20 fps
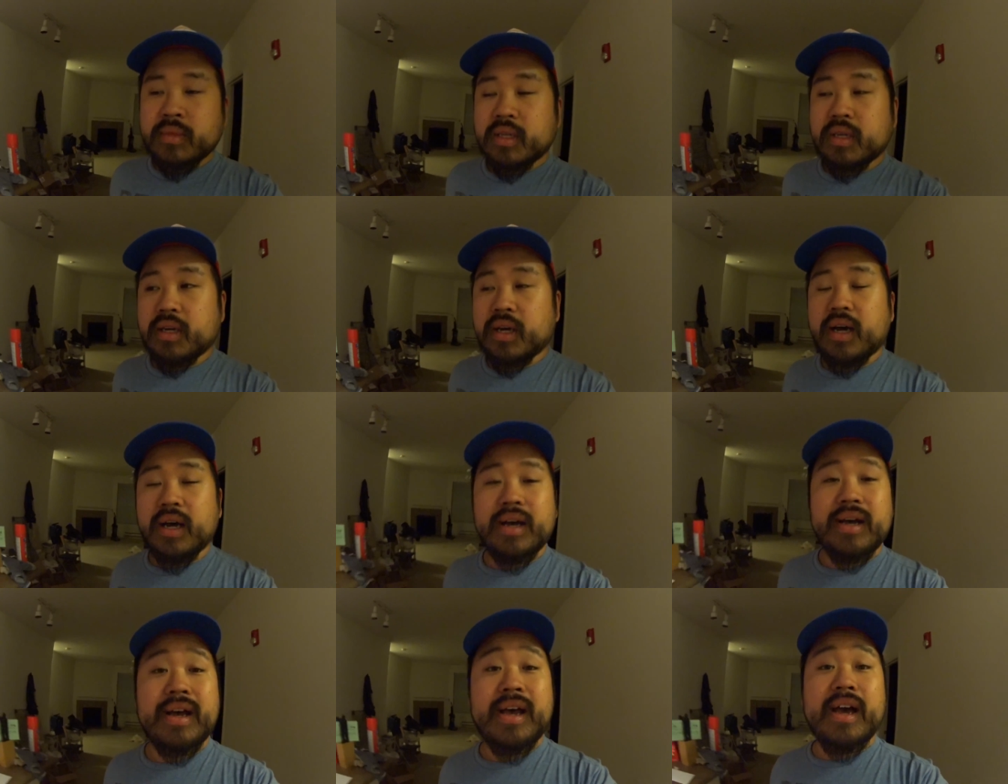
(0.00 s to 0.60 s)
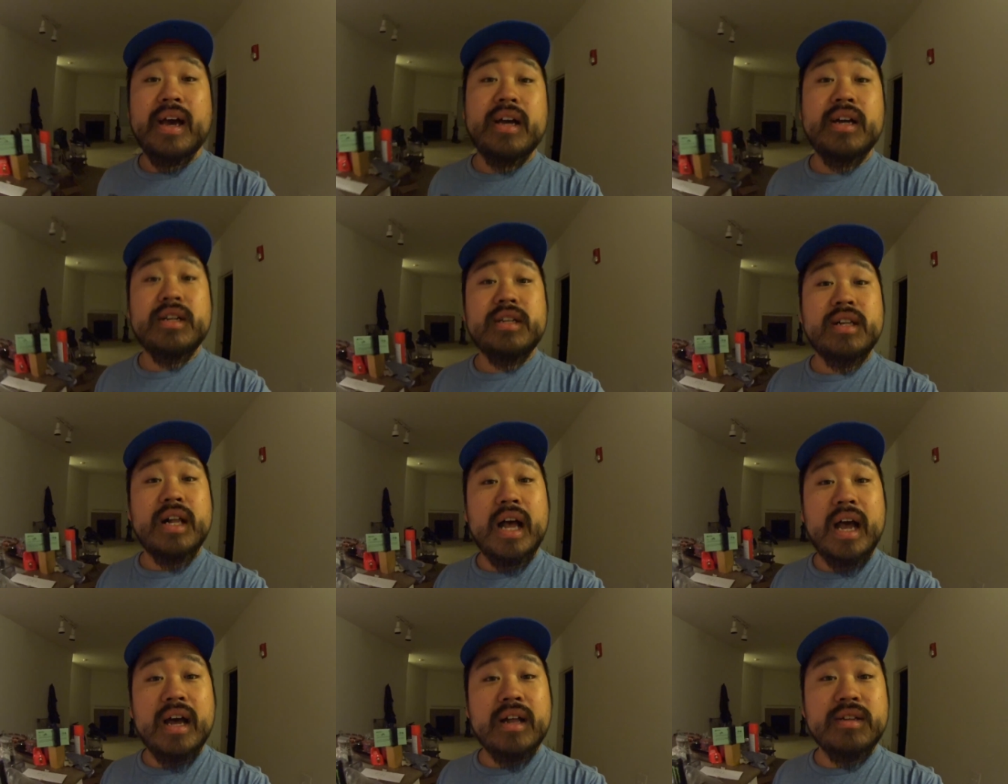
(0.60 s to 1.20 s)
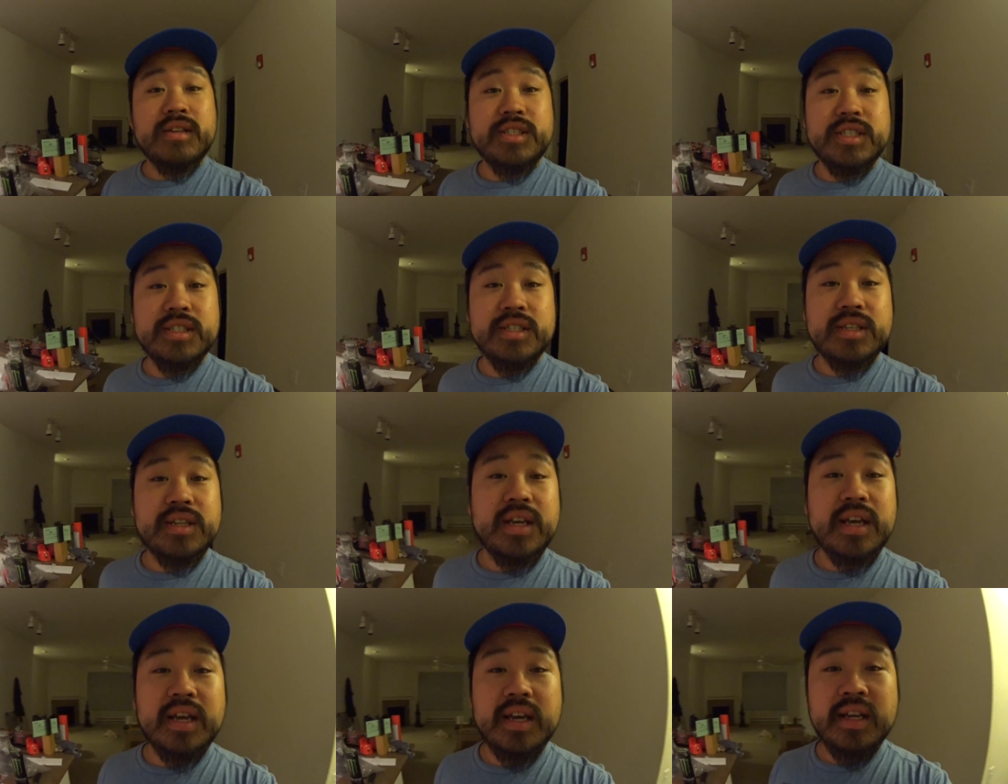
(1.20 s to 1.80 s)
Ugh, allergies are
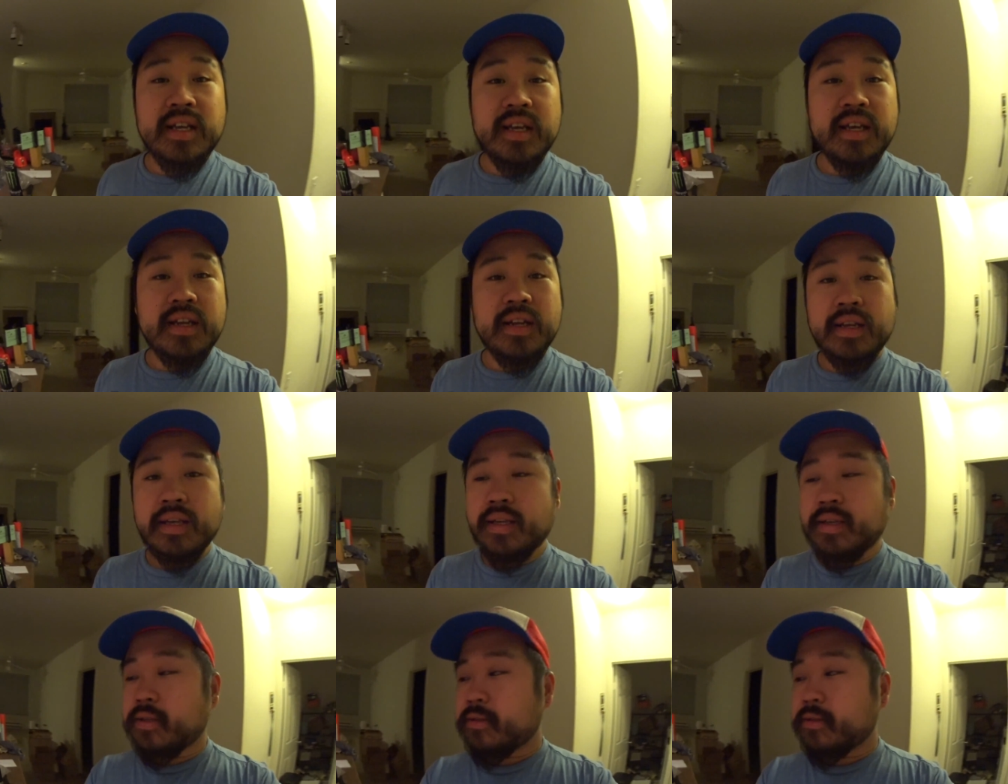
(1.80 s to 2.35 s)
kicking in.